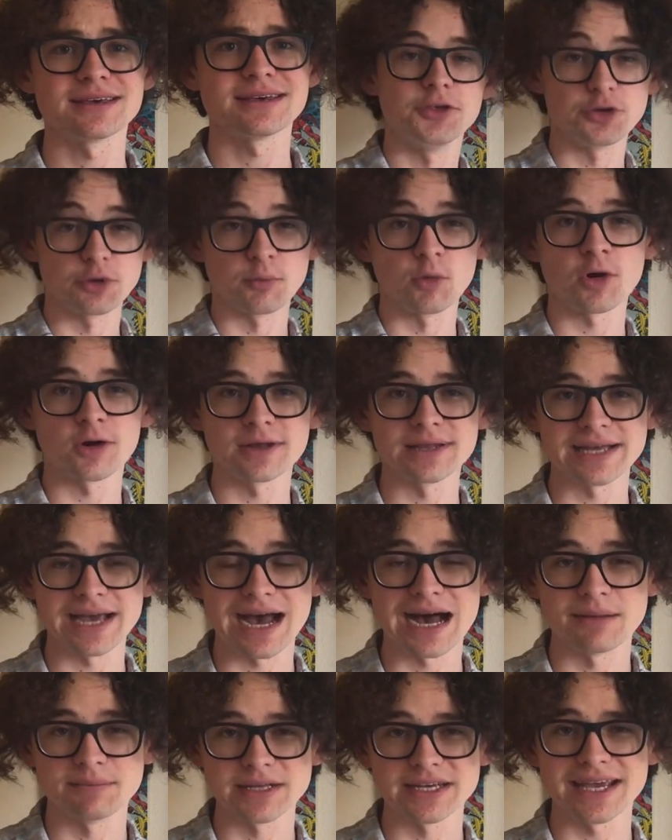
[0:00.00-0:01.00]
You're morally
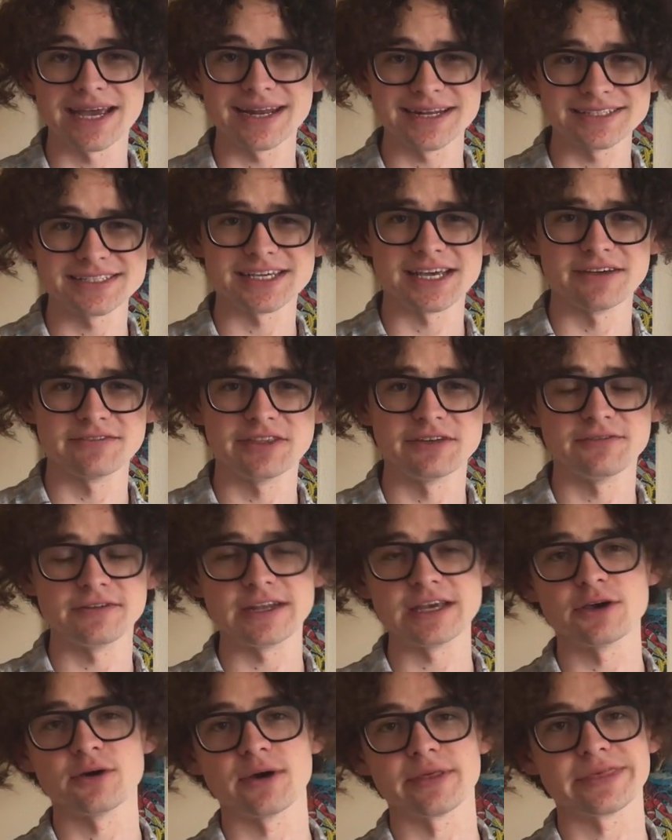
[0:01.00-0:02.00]
obligated to give the
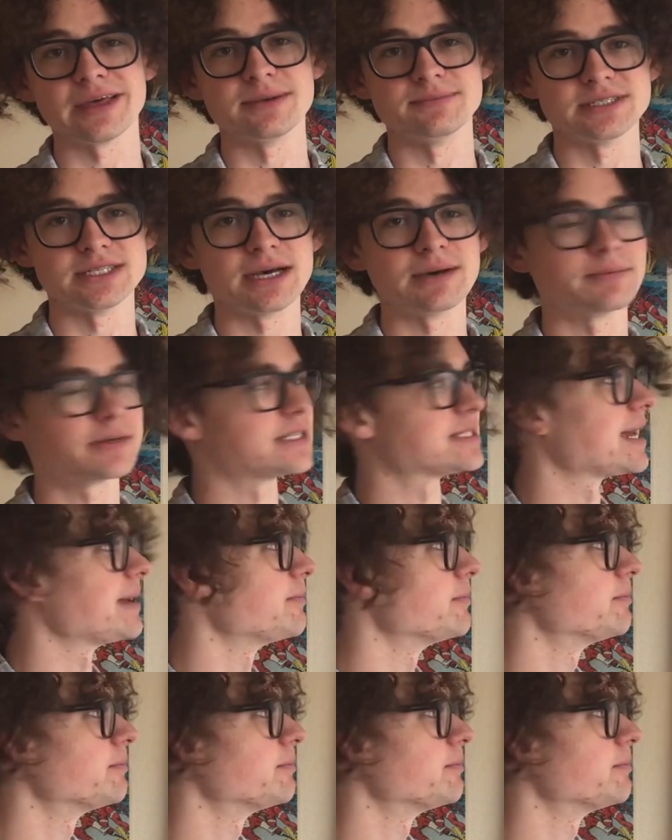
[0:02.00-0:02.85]
video a thumbs up because I